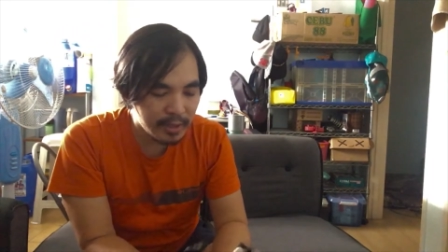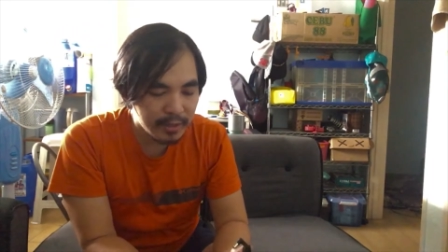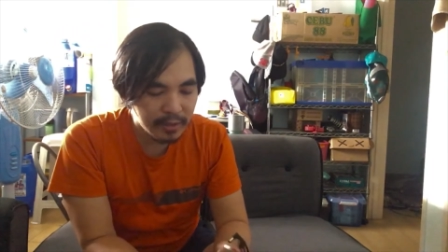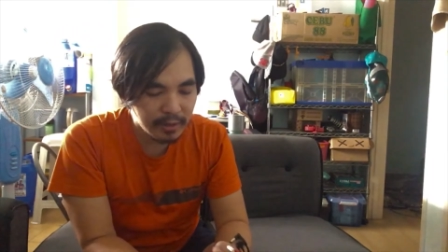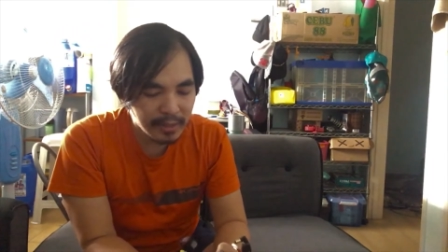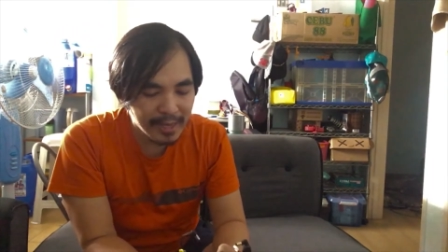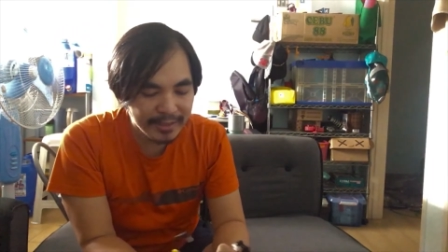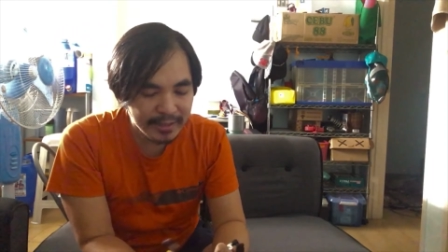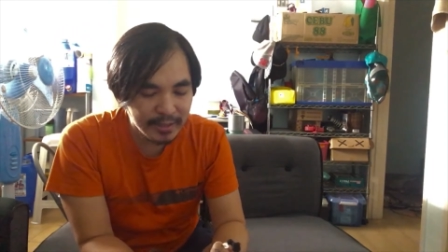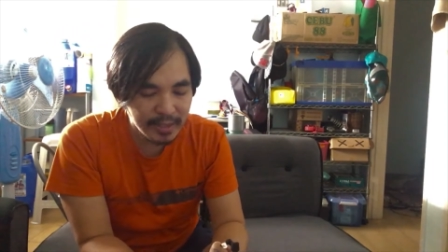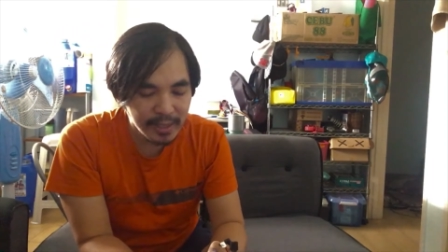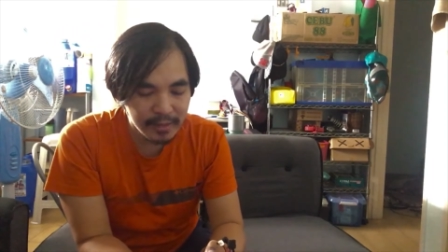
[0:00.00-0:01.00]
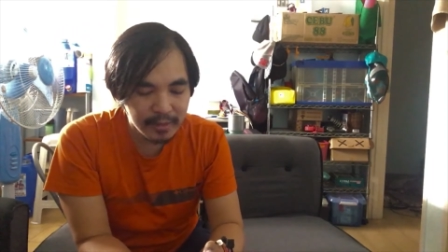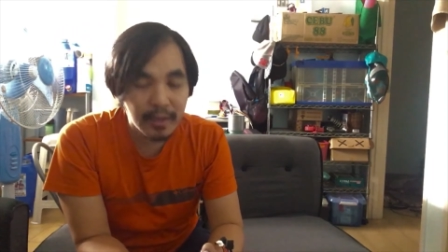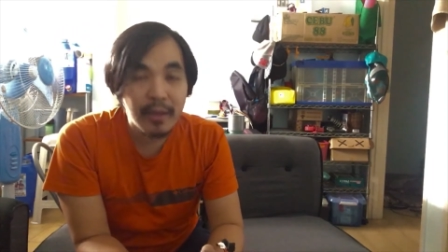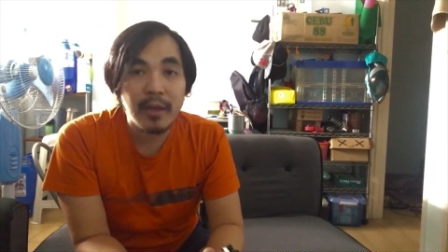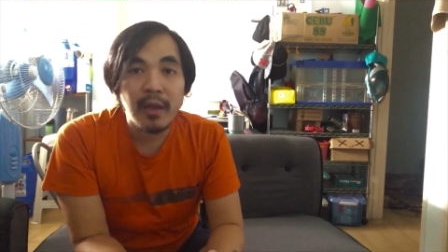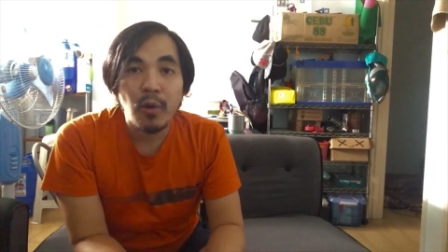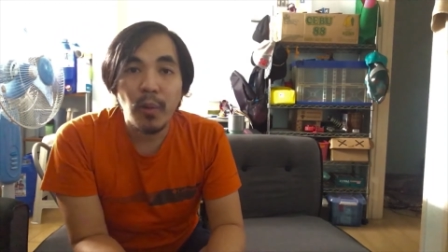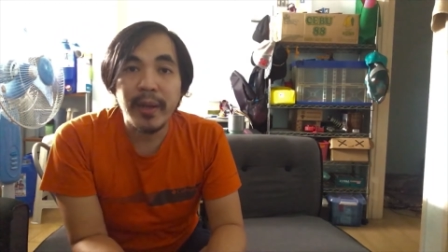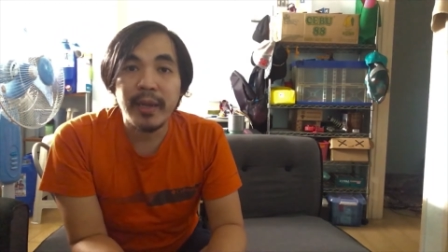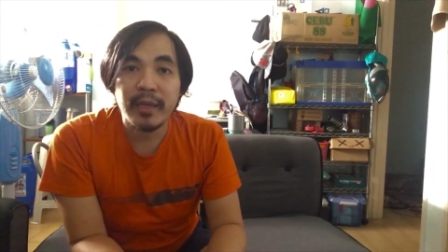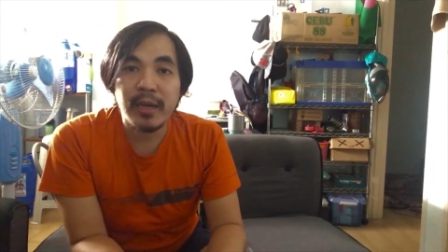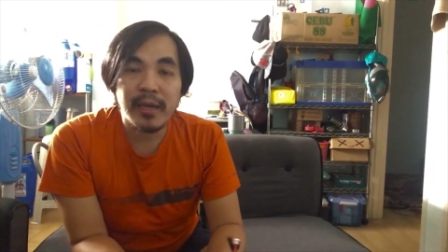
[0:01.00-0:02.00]
Last night when I
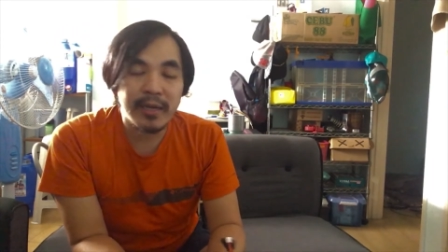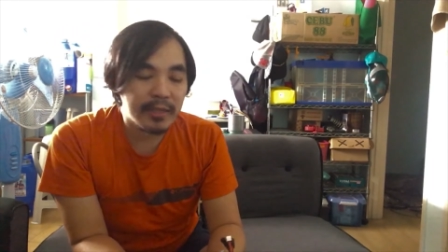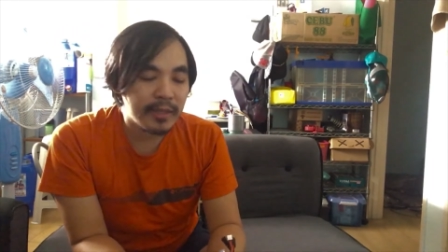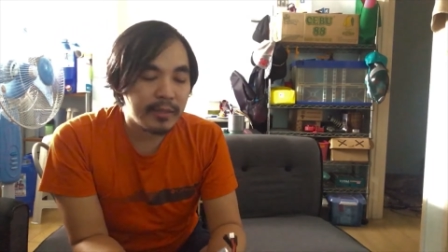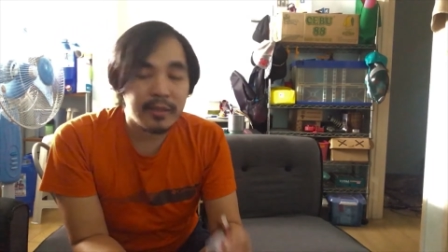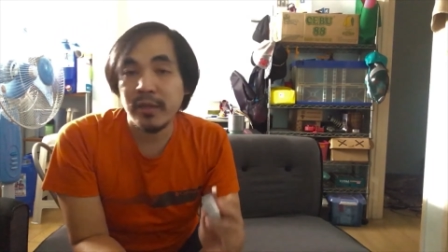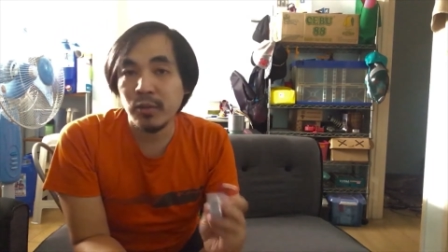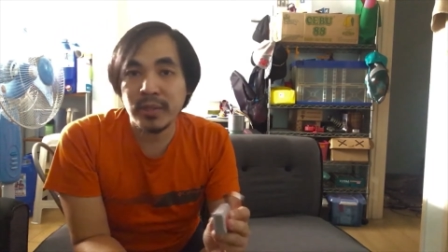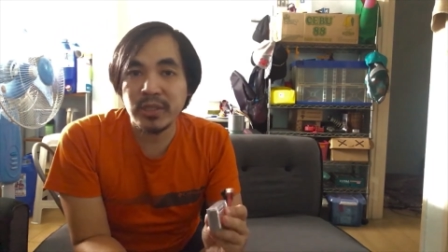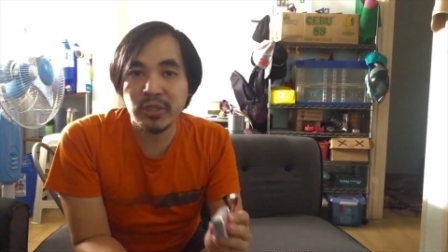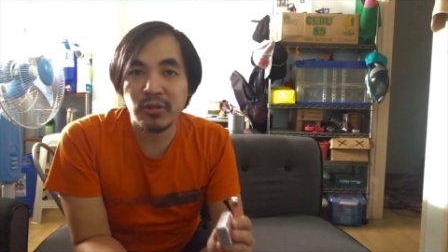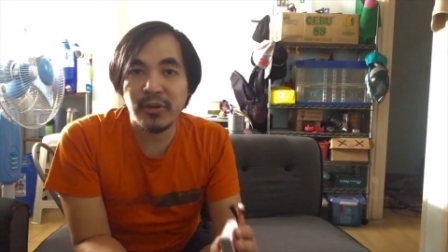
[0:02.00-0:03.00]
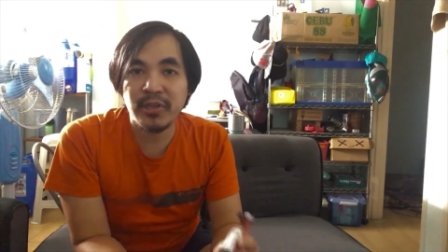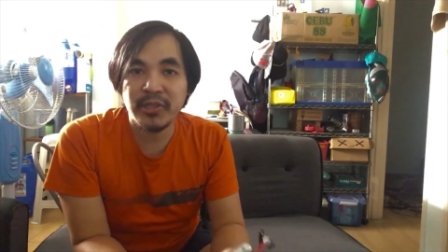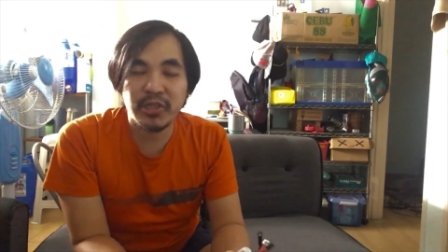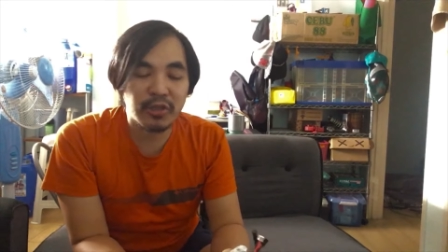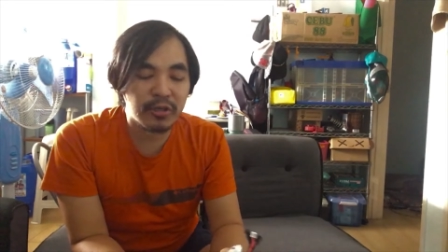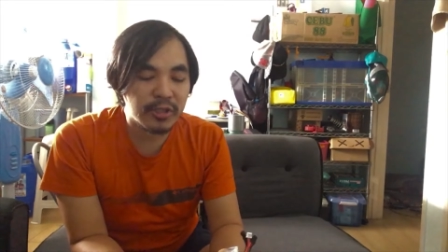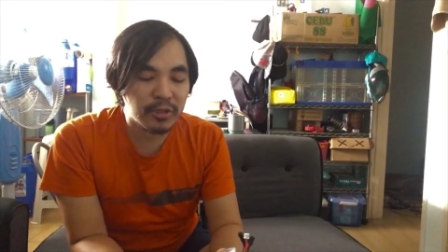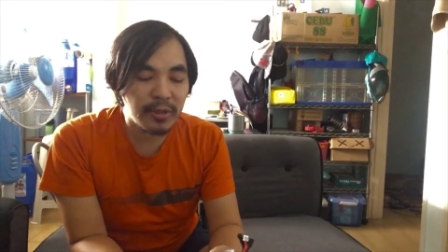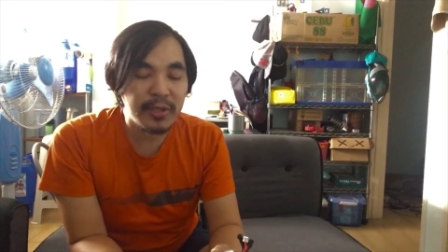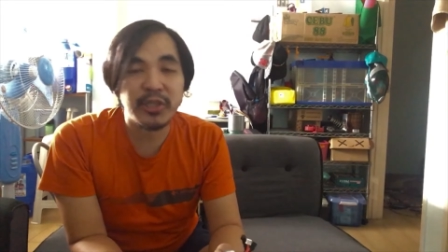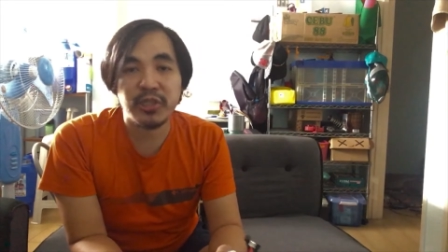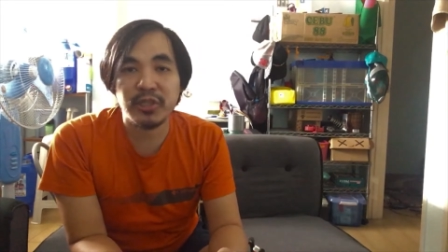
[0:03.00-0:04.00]
got it, it was storage
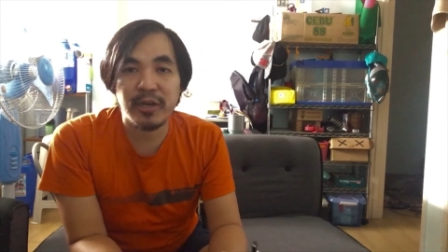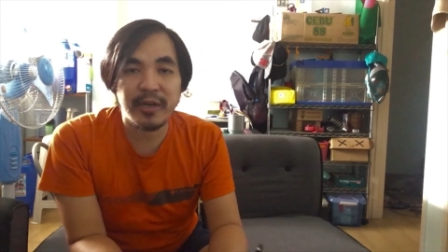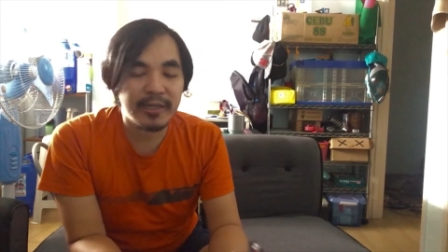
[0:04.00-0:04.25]
charge,